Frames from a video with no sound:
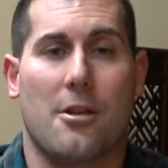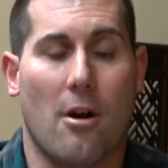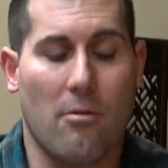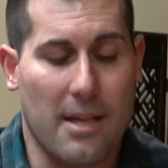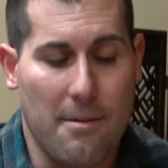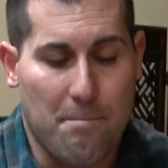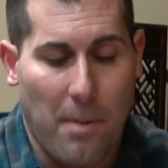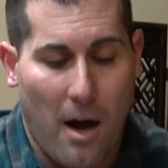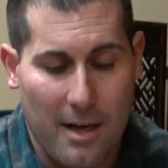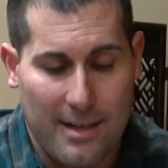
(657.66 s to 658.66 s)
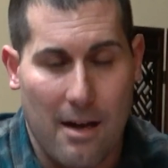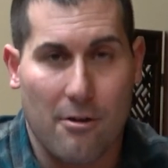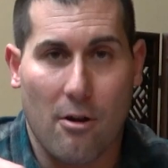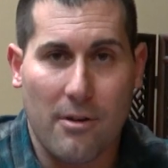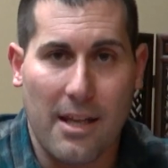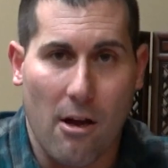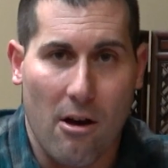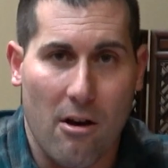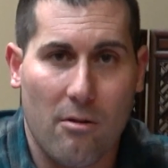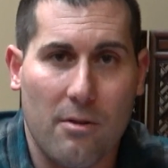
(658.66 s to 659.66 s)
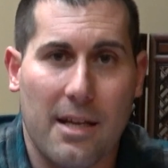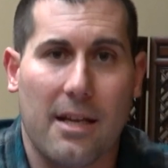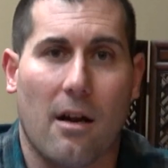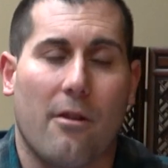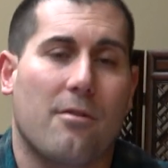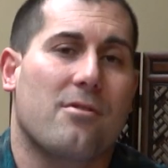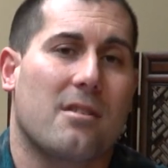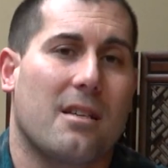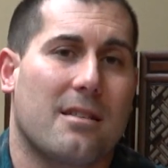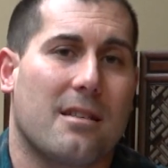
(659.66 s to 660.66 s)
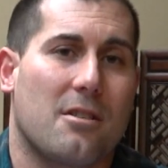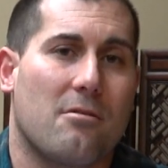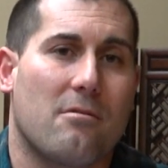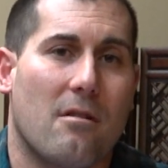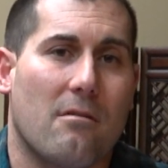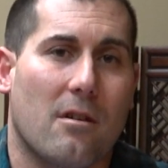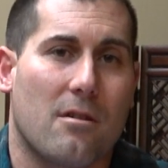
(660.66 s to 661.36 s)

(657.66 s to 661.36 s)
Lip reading: Don't get bogged down. Don't get honed in on those things that you don't